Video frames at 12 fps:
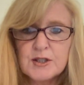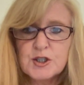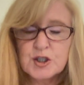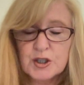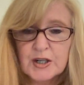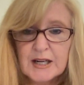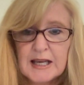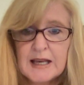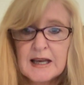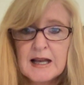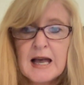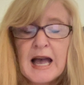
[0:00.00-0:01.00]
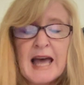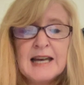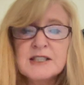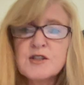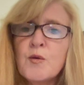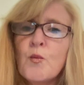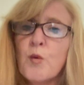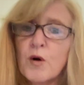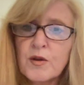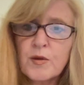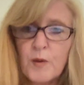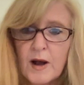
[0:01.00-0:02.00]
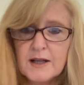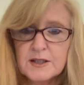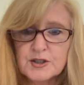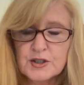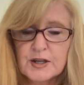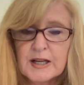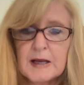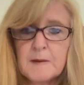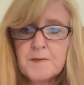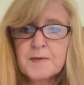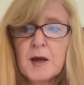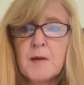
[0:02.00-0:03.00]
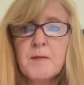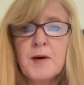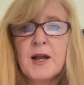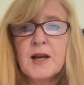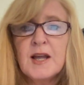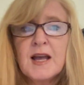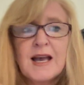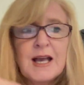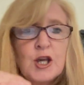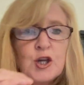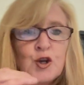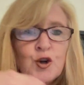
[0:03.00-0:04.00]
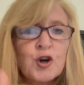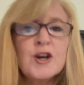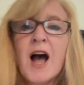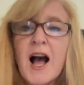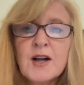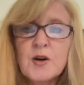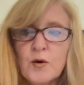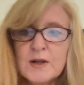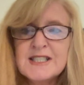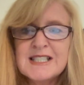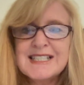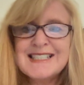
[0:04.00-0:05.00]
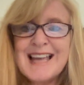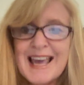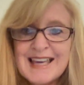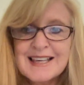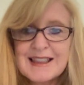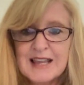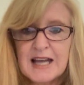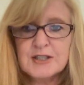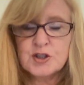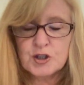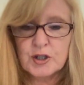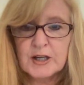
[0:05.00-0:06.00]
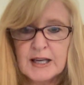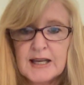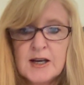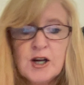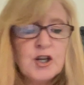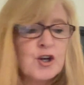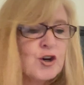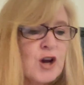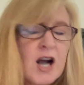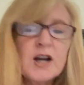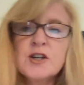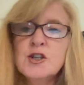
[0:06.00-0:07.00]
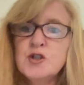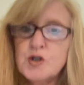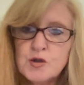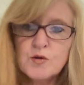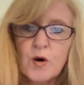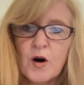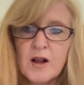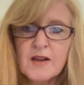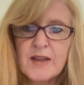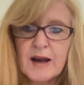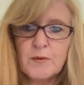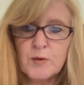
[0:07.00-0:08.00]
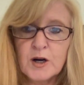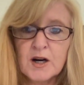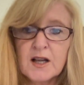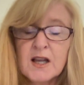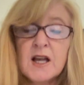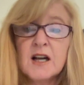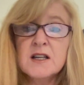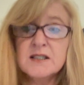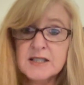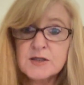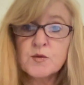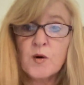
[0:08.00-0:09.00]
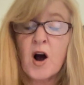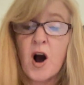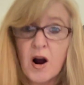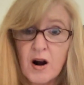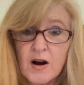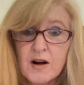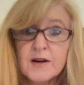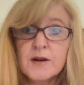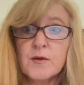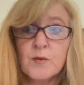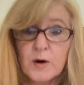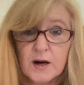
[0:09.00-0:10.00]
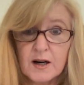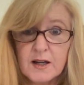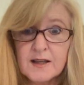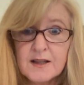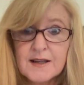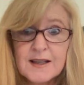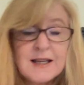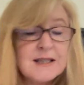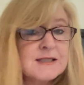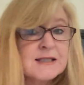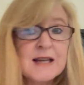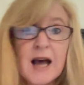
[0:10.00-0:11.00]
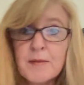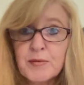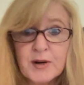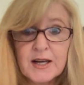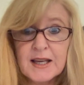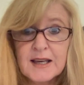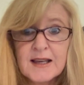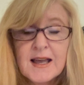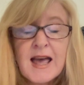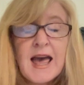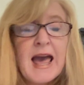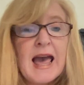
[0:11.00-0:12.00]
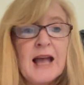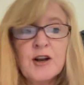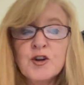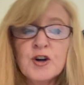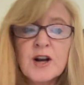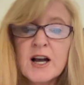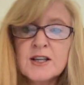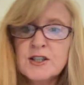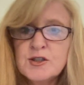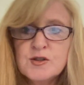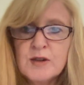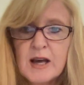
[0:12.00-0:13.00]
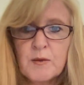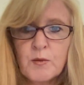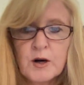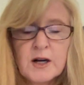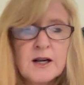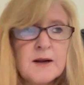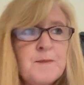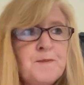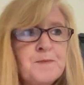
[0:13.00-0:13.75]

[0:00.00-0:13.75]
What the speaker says: journey, and it's a worthwhile journey. But you're not going to take that journey. You're not going to do all of that work because it's hard work. It is not pretty. And you're not going to do that work